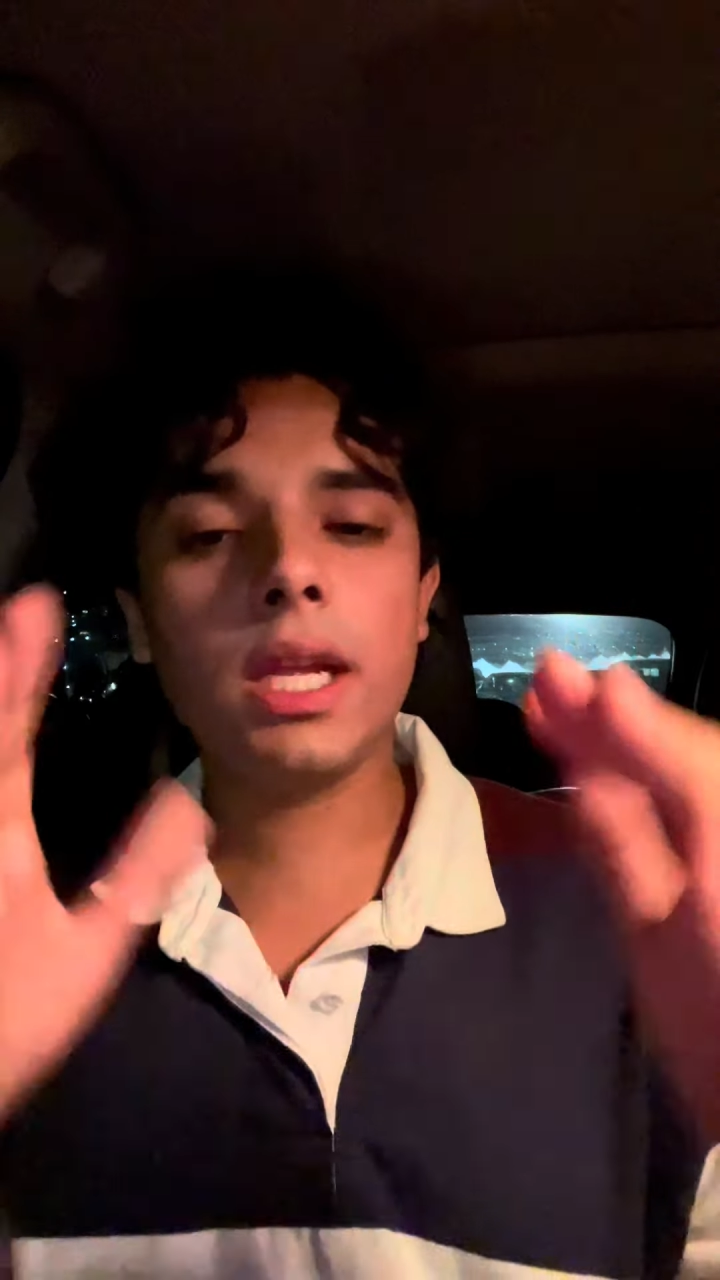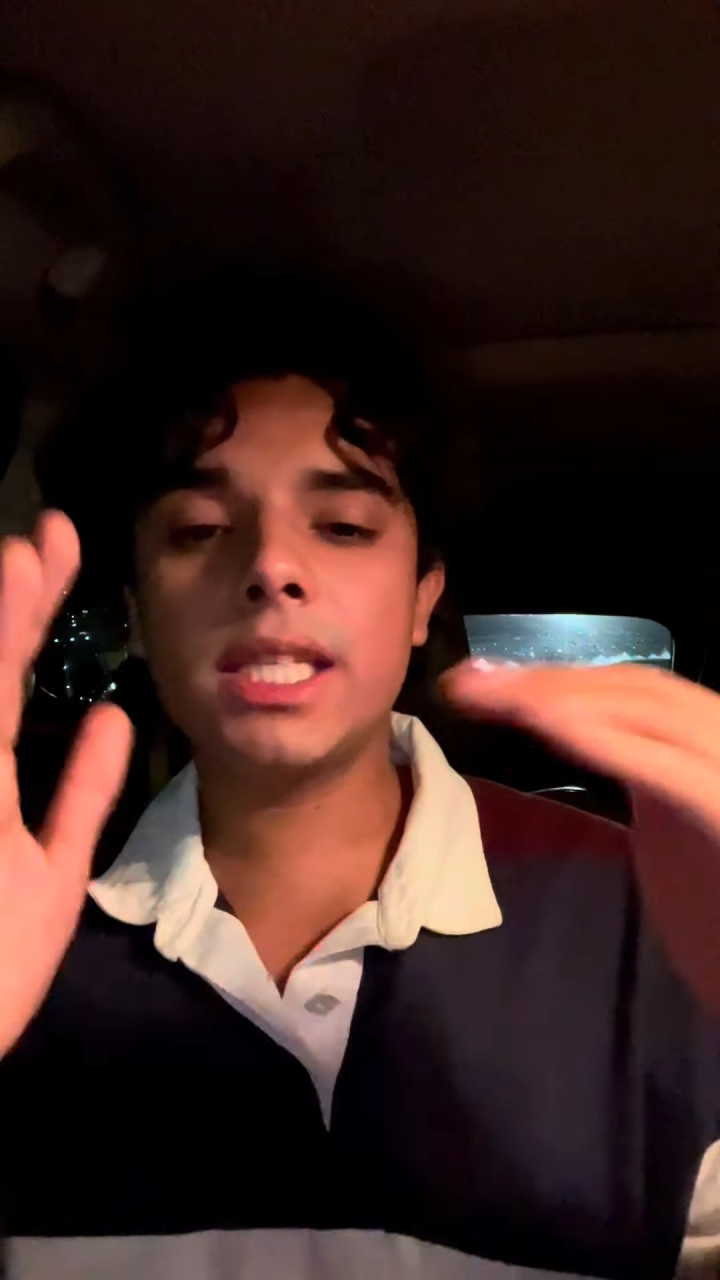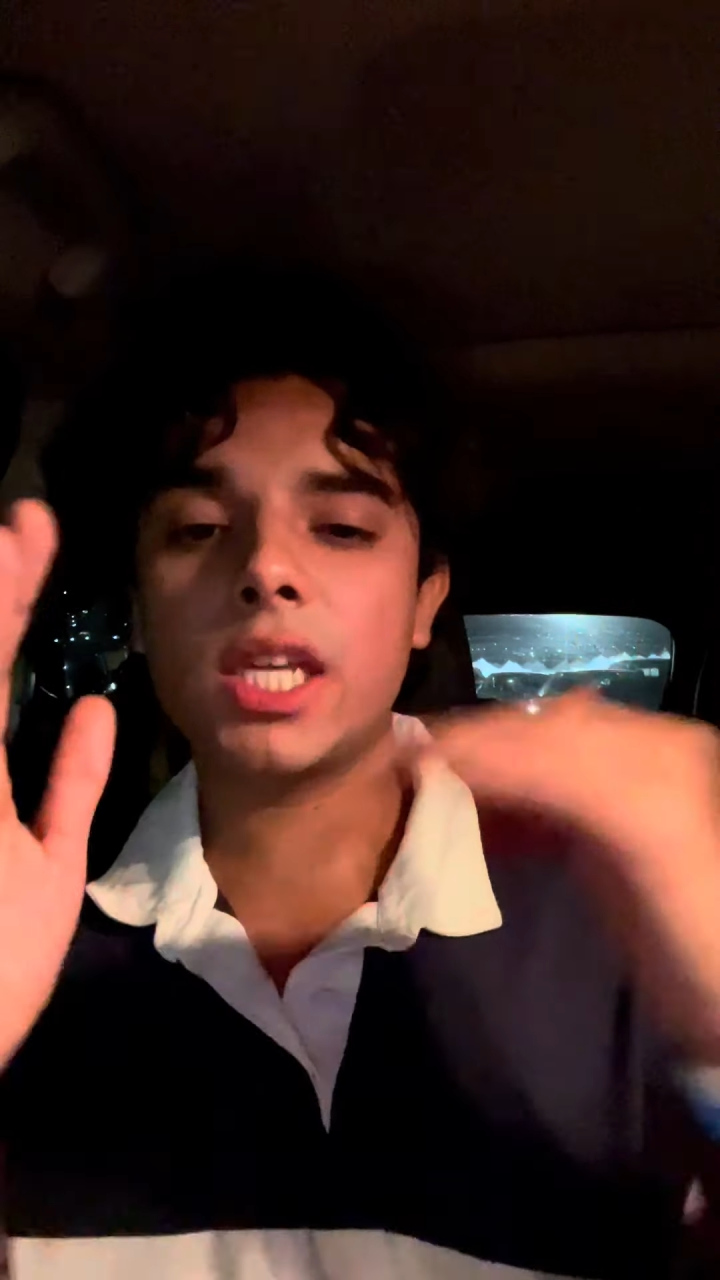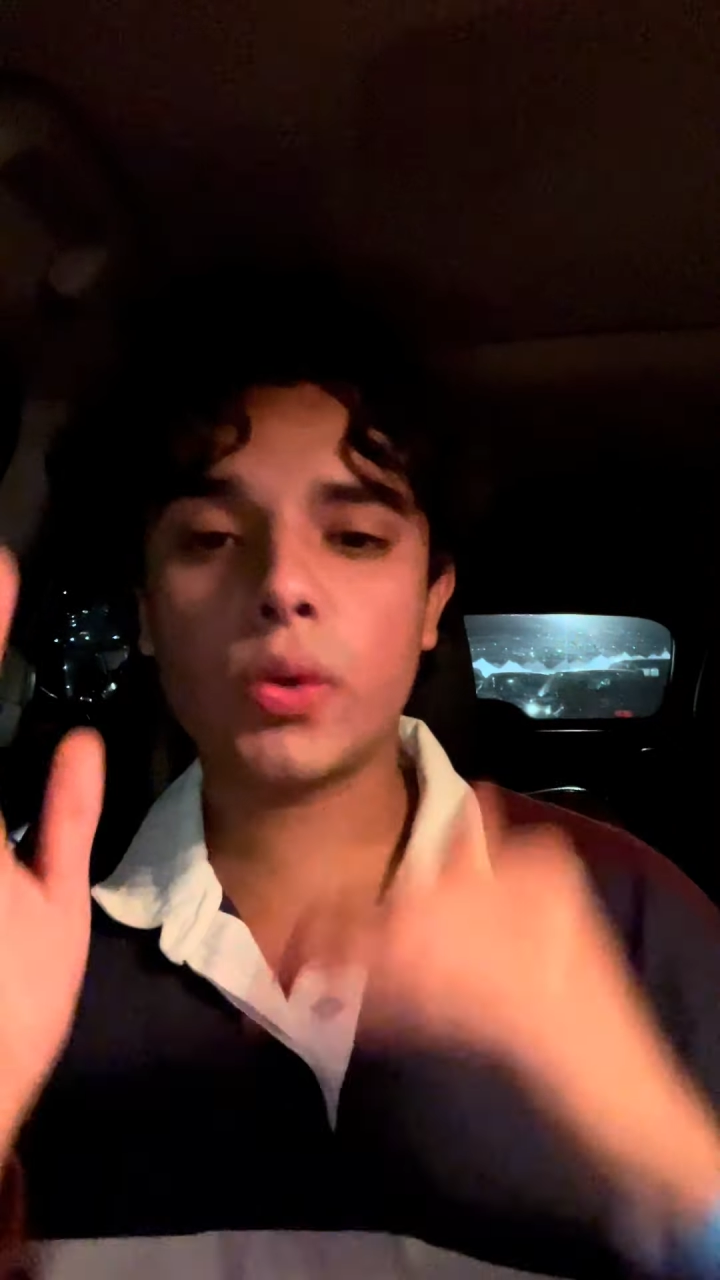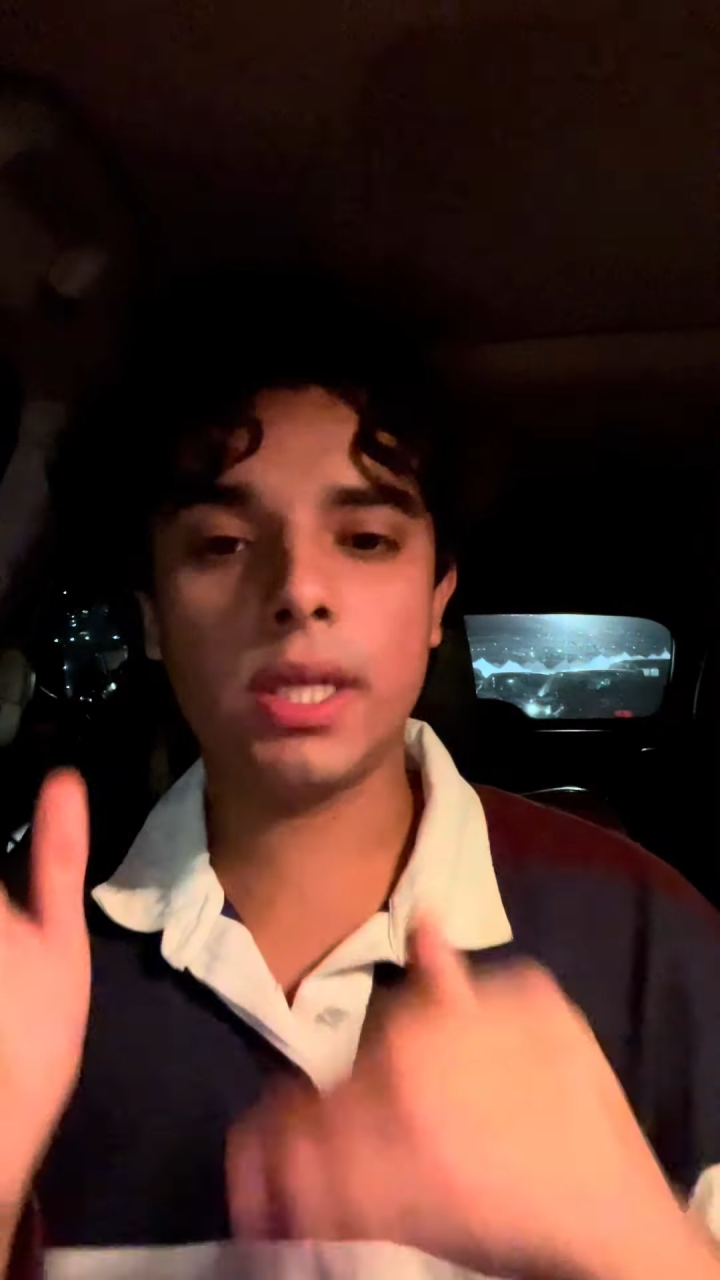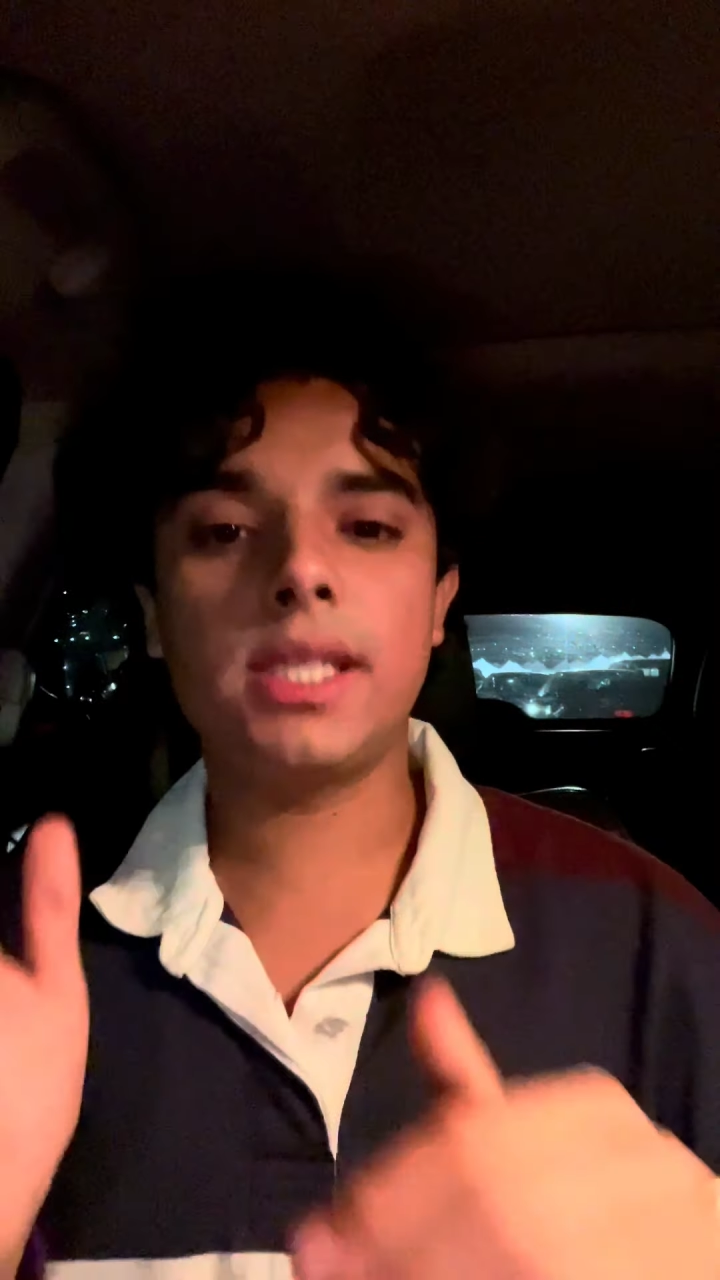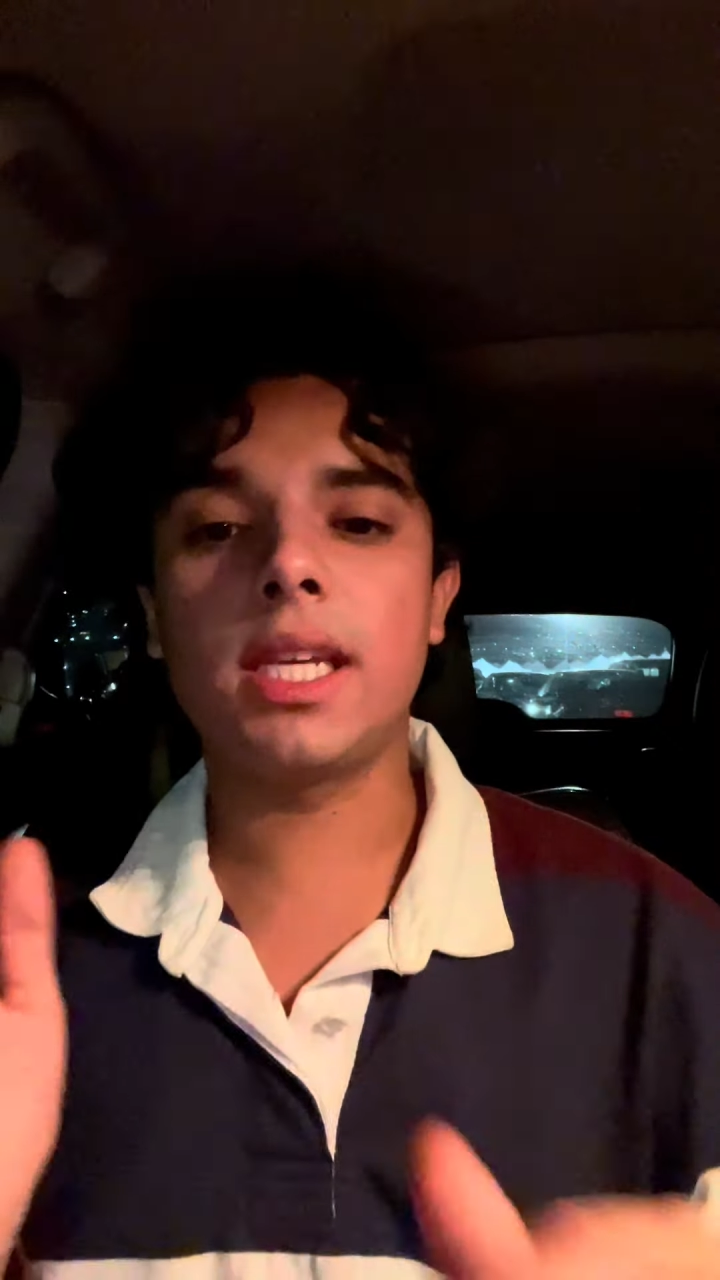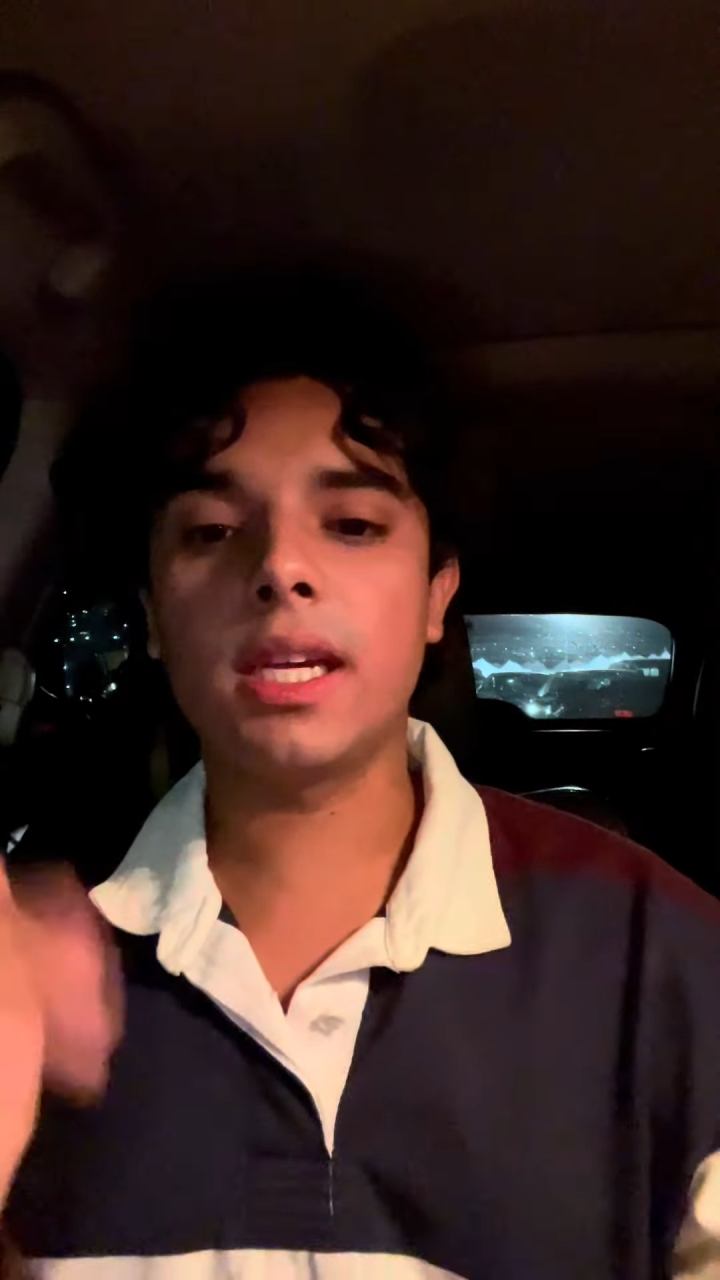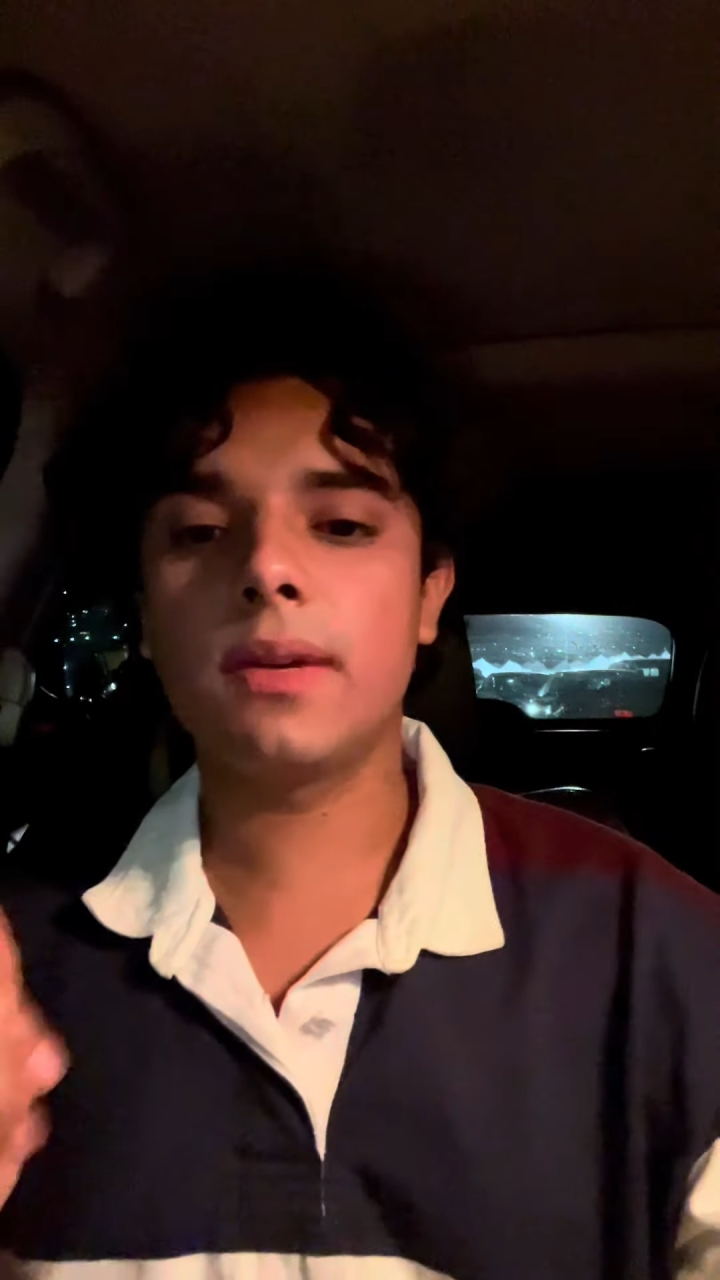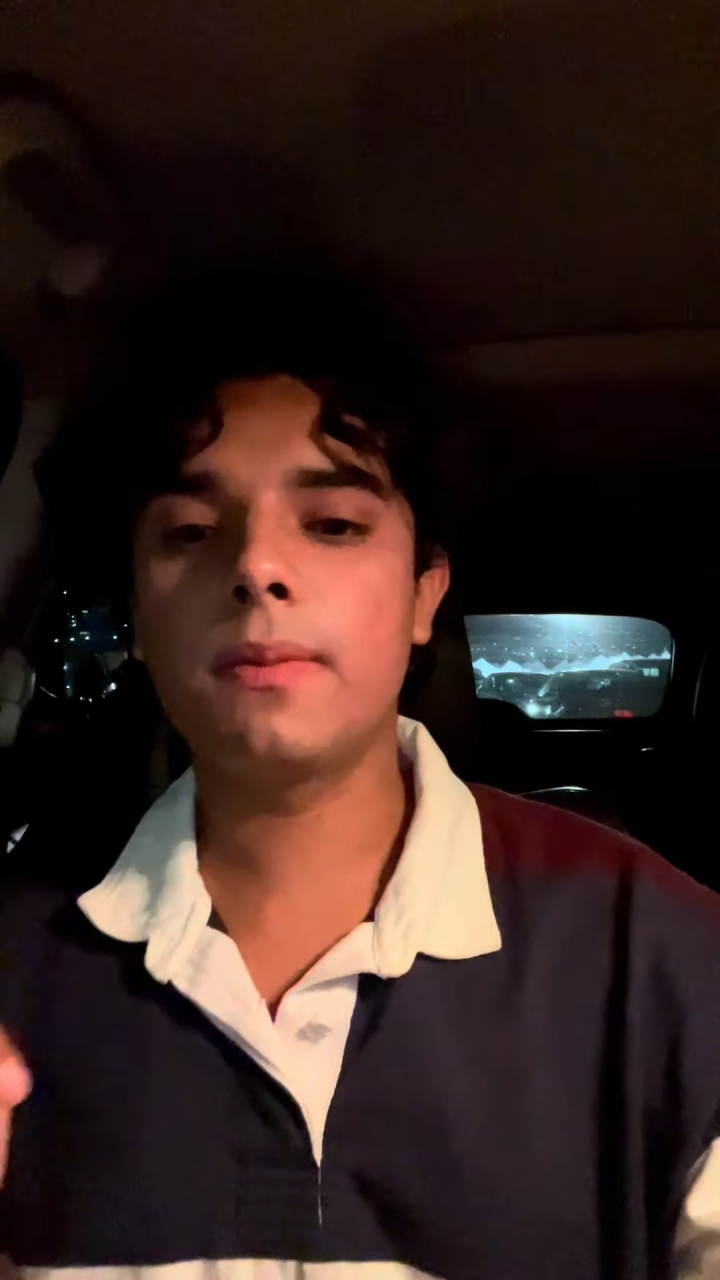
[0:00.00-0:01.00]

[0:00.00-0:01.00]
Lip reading: decreasing.